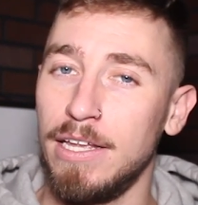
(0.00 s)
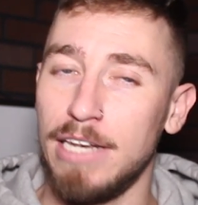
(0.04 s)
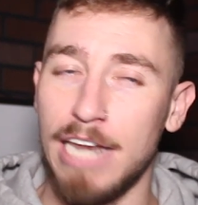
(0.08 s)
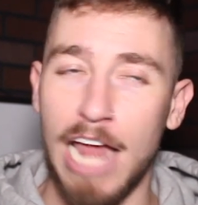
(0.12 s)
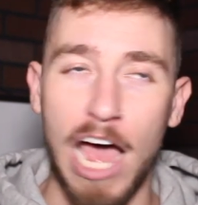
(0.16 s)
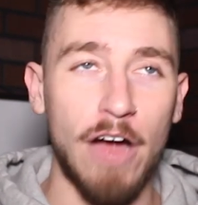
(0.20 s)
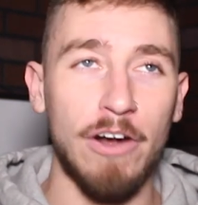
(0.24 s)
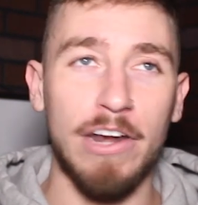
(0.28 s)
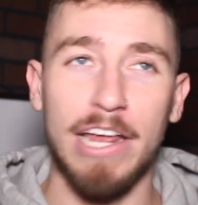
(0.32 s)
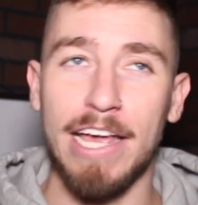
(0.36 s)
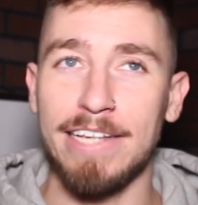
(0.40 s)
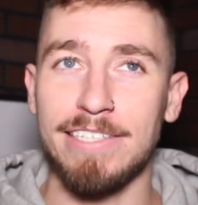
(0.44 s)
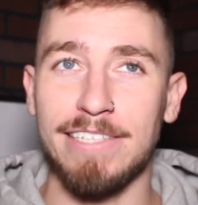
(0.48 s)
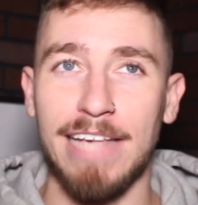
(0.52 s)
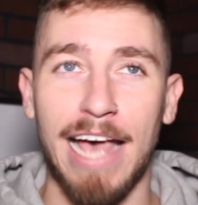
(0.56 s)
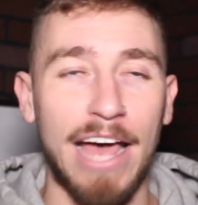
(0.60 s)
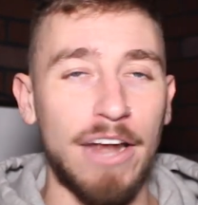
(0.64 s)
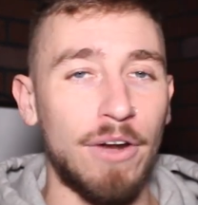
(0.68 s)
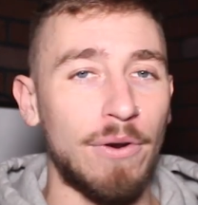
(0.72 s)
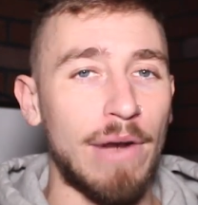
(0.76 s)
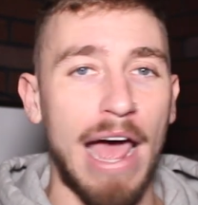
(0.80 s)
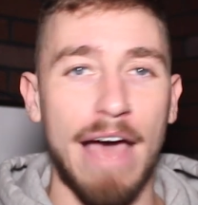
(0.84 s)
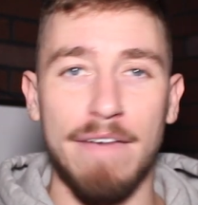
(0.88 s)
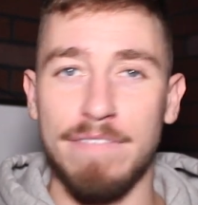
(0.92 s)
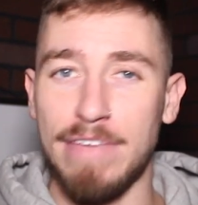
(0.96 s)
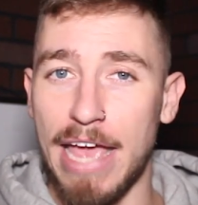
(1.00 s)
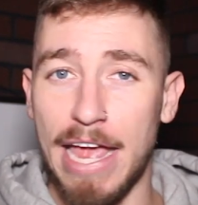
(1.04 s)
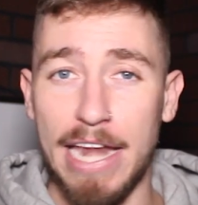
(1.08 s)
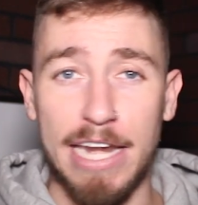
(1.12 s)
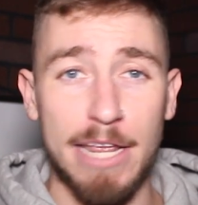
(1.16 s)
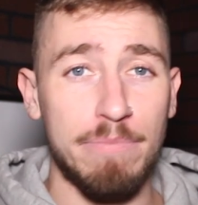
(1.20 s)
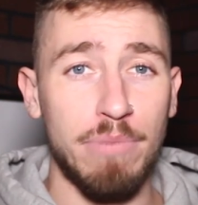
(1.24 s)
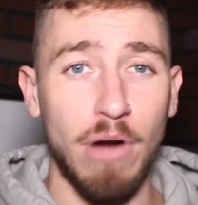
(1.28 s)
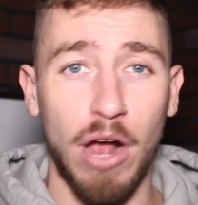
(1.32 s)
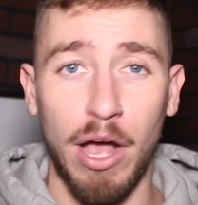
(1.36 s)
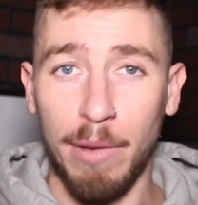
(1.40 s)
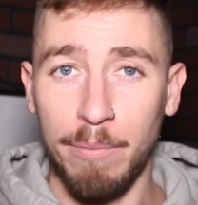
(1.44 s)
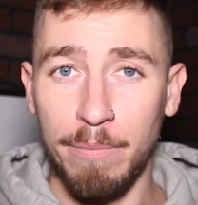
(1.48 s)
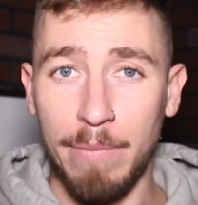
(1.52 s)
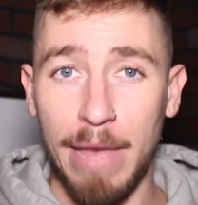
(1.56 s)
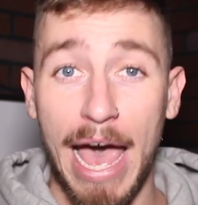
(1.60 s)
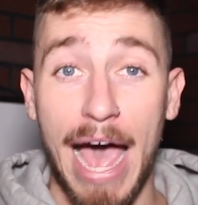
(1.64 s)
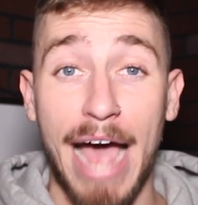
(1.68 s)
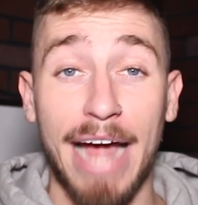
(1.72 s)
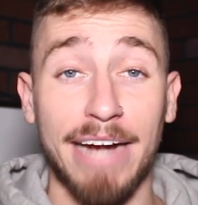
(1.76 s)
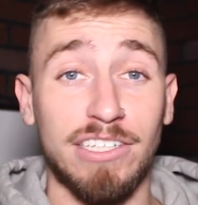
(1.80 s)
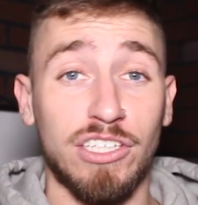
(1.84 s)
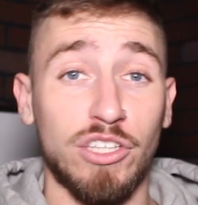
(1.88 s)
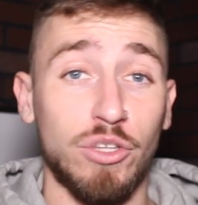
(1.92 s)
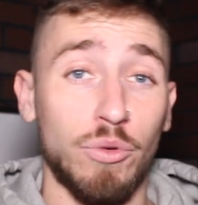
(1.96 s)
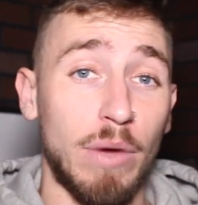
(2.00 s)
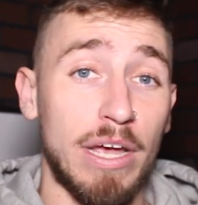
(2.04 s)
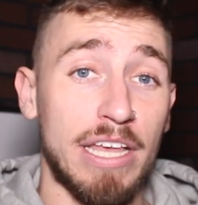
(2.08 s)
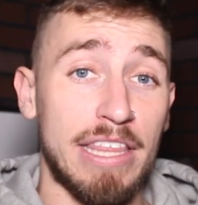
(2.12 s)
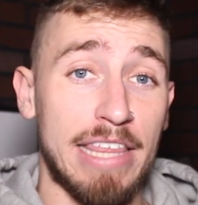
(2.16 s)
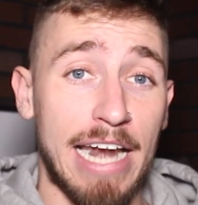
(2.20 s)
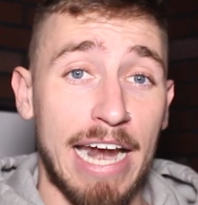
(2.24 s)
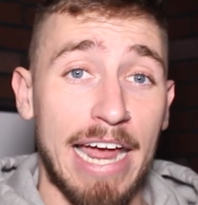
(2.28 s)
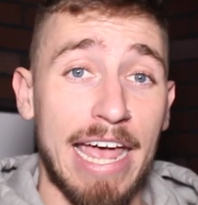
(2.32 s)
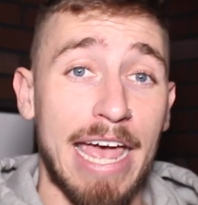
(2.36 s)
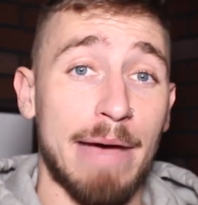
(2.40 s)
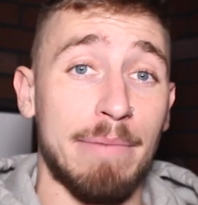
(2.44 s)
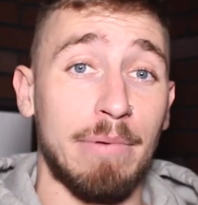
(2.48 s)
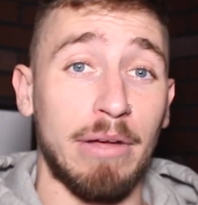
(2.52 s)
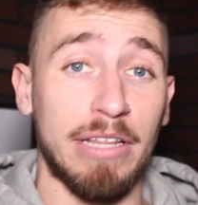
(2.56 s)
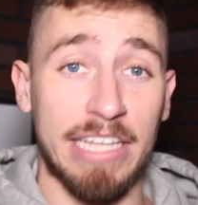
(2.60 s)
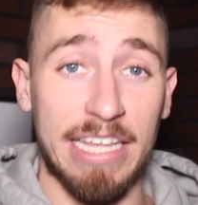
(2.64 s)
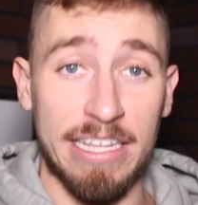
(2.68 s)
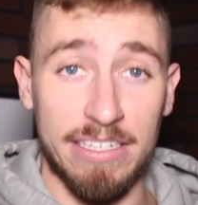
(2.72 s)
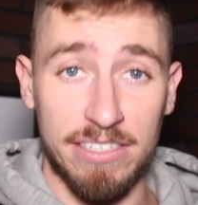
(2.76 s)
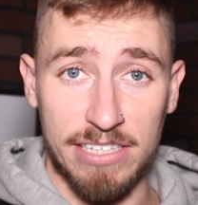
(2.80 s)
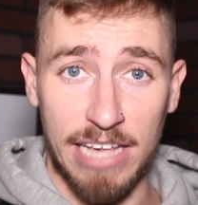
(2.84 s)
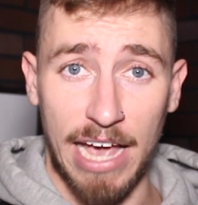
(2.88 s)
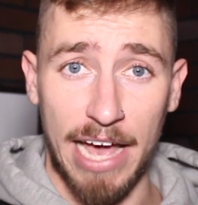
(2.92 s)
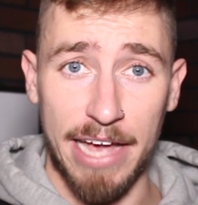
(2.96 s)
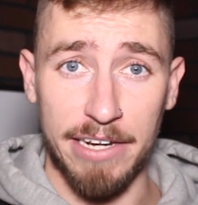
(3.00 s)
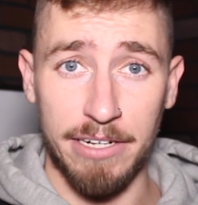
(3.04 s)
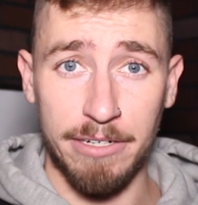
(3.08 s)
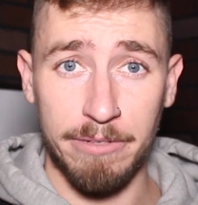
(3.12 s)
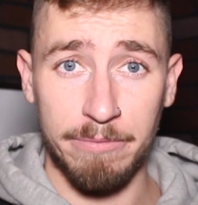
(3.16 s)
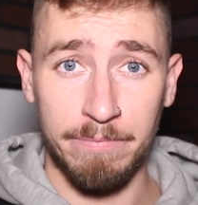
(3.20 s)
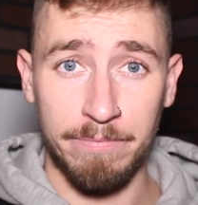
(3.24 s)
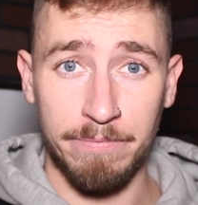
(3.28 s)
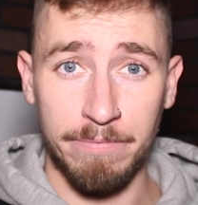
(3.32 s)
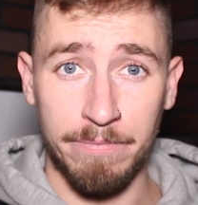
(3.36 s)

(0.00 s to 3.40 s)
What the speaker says: Nowadays, I don't have any problem acting the way that I am on the inside.